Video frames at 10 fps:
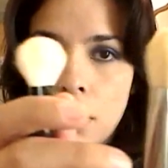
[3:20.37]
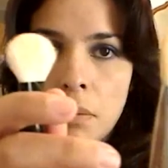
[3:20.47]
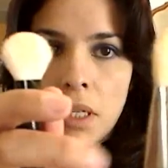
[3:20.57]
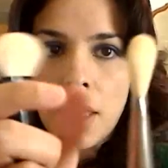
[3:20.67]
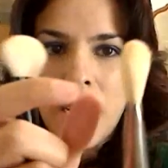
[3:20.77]
I
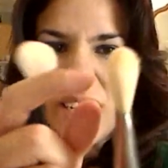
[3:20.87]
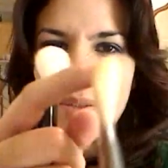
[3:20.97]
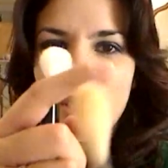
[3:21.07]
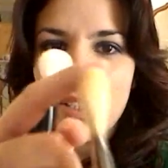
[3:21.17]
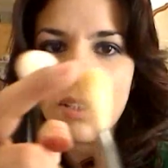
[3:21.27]
mean, I kind
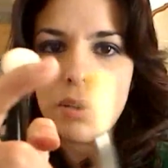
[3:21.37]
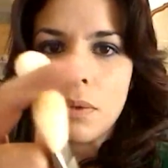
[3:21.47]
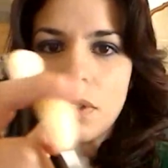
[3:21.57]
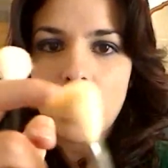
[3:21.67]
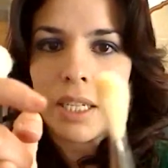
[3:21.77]
of wish this
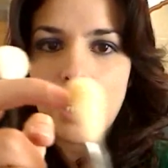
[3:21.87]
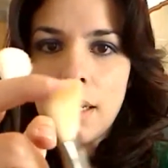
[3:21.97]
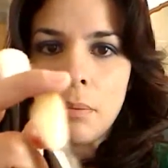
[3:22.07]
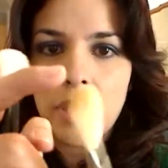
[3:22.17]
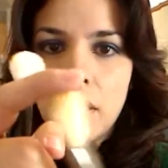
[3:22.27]
one was like
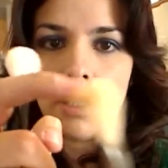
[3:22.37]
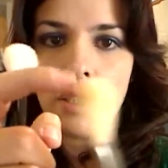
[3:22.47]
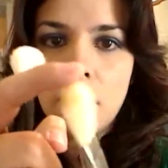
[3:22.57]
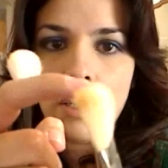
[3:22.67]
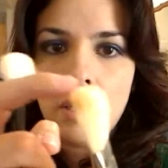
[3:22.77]
that, but,
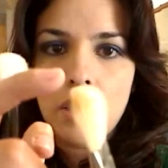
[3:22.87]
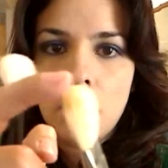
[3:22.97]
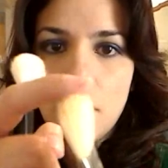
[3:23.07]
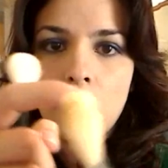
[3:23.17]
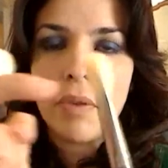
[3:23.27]

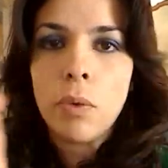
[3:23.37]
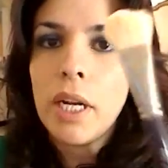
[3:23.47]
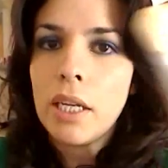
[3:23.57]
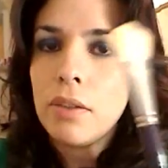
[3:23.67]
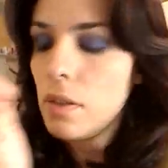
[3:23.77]
I mean, for
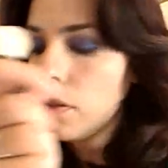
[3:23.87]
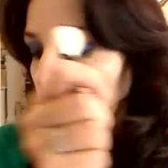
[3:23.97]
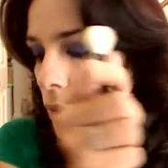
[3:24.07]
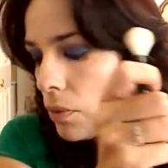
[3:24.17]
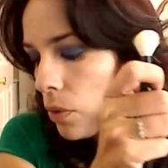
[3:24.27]
what I this
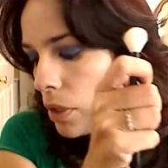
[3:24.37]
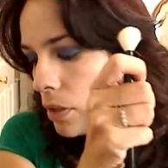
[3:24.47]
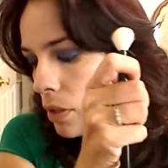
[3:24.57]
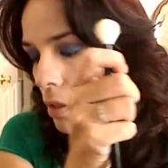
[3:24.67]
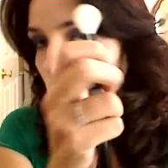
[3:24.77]
one for,
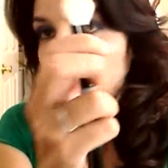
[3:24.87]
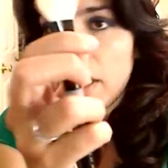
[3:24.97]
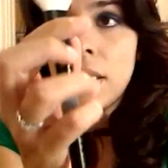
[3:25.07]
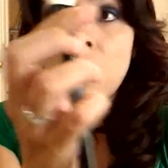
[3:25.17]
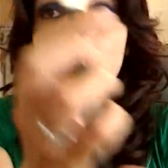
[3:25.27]
it's good.
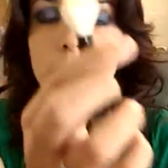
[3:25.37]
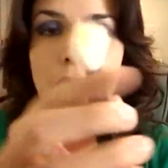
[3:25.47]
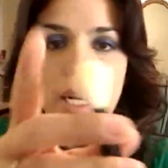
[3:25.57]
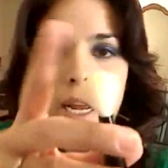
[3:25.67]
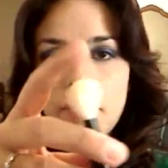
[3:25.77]
But this
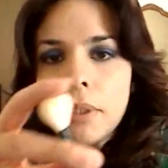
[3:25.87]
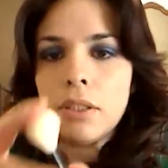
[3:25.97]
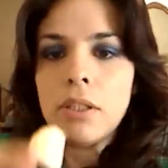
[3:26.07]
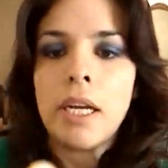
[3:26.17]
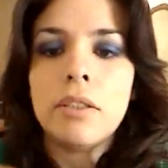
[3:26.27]
one I've
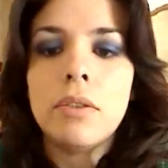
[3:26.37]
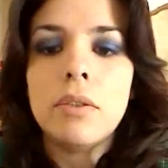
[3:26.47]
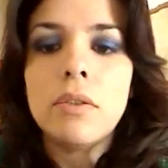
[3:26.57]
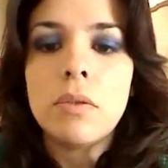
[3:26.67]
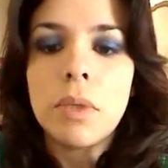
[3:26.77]
been, I
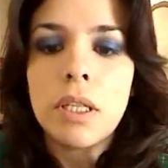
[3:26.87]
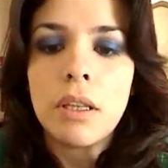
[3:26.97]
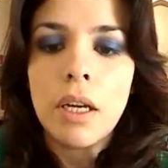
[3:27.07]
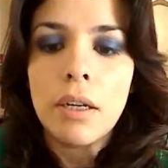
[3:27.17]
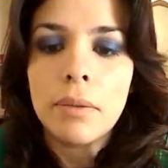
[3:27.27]
used
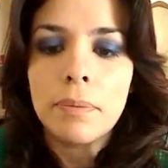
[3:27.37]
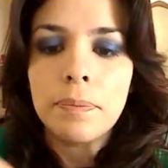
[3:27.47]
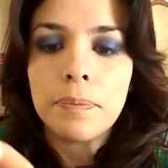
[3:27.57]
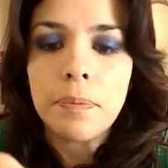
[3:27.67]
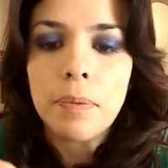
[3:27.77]
with,
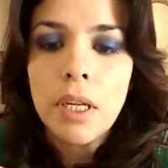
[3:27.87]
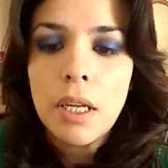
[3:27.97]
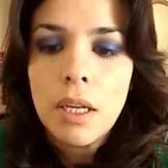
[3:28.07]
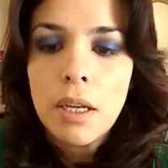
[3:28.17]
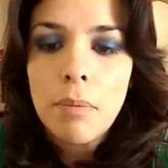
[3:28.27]
um,
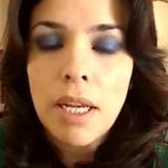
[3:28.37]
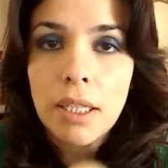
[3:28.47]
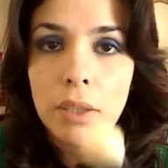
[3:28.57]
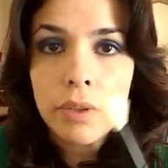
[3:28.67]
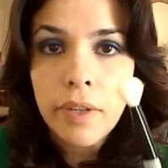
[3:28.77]
my
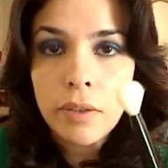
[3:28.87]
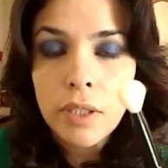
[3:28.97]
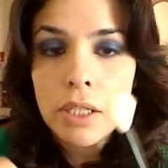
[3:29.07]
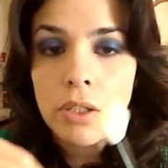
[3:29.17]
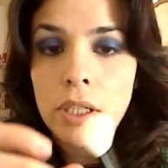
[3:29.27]
liquid
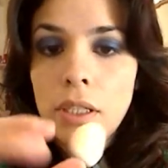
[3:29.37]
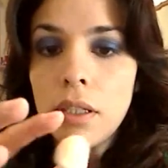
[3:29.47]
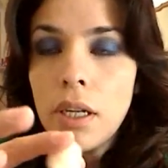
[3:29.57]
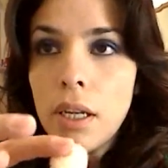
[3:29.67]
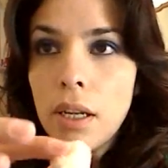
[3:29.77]

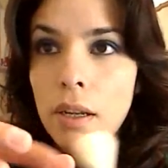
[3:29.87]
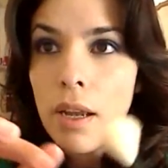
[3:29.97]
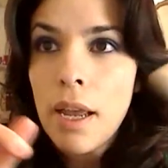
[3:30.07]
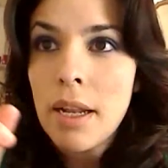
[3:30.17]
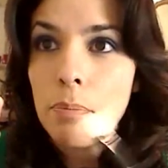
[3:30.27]
foundation,
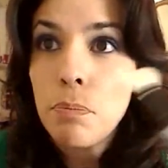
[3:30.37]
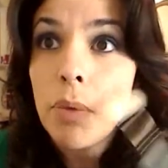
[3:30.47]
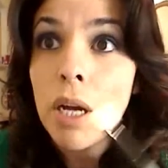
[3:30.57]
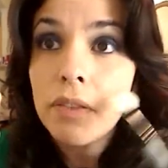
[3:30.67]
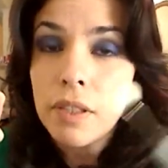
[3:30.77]
and it
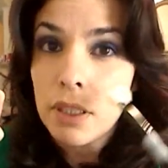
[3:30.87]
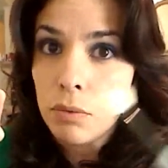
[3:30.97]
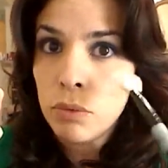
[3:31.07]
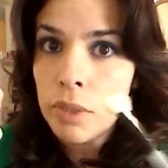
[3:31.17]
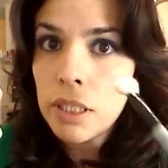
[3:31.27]
buffs it
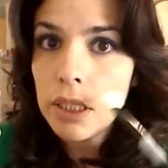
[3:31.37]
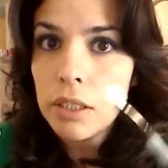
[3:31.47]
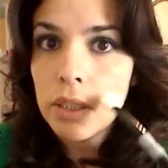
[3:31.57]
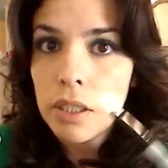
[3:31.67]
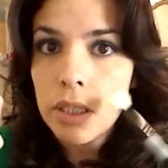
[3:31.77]
really
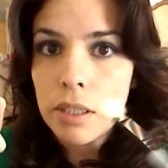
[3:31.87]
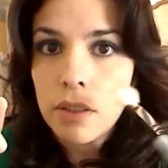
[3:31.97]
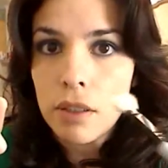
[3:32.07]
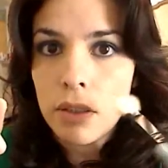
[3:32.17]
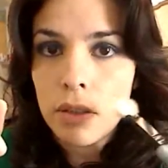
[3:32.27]
good
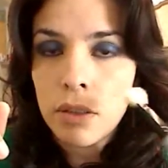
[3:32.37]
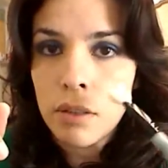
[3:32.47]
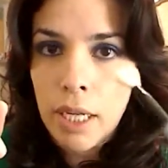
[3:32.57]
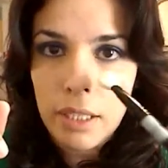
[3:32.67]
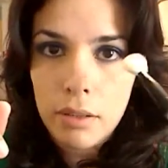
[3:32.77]
into,
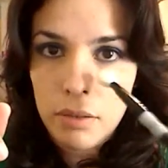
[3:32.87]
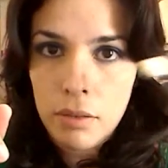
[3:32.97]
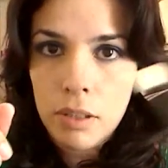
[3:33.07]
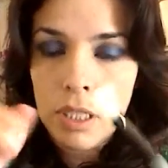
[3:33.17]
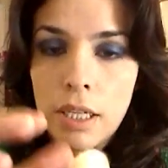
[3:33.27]
like,
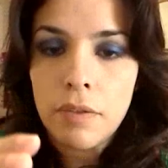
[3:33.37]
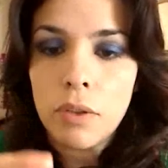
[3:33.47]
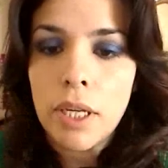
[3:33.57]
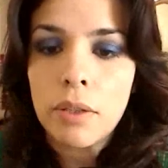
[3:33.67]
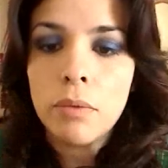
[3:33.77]
to give
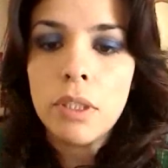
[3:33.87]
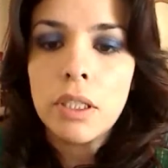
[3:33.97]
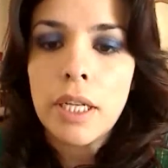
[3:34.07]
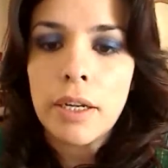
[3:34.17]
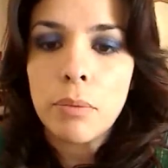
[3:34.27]
you like a really
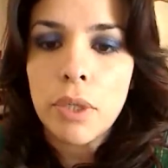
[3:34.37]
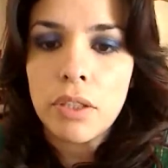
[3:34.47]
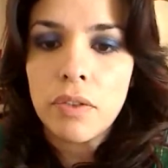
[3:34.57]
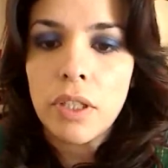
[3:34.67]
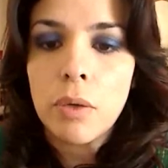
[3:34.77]
good
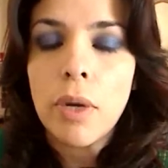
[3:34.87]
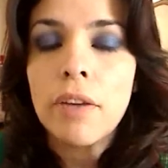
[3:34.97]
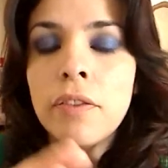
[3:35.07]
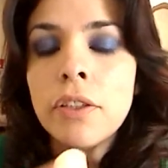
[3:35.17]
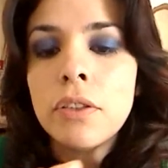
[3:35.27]
airbrush feeling. When
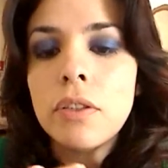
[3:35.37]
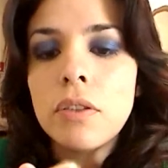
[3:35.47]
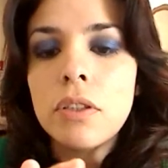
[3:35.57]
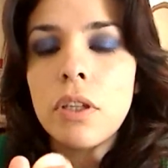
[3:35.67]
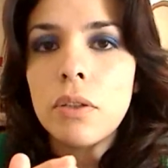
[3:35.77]
I first
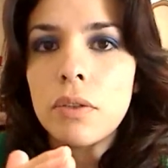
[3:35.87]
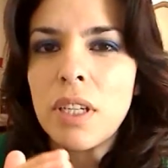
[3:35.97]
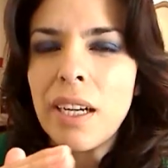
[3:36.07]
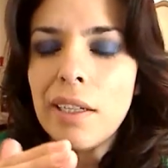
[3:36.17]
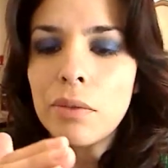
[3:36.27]
used it though, it was
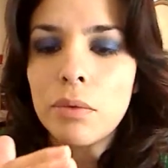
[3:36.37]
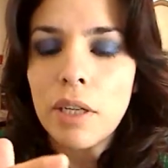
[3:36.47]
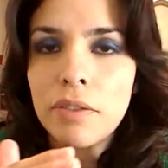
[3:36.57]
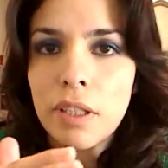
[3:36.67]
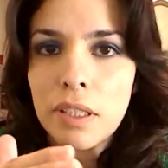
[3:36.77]
kind of
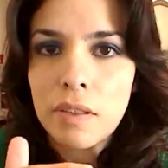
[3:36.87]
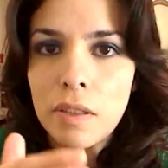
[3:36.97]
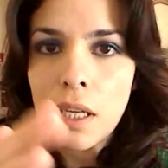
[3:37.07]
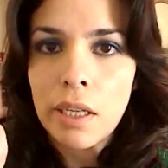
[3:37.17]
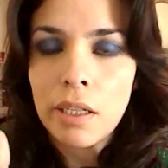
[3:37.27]
rough on the
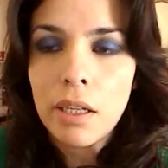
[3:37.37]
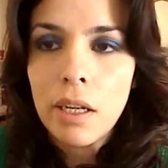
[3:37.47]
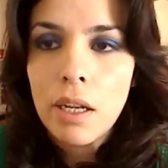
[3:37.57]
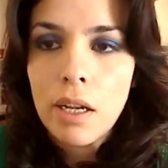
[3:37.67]
skin,